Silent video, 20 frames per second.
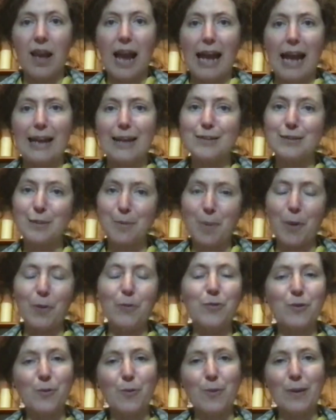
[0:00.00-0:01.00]
and it's
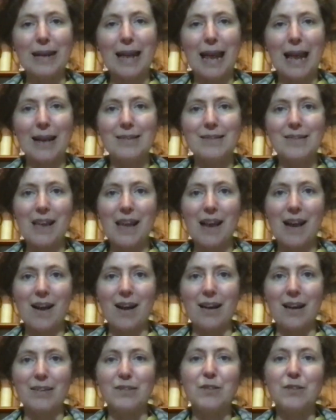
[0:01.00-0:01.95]
supposed to relax the eye.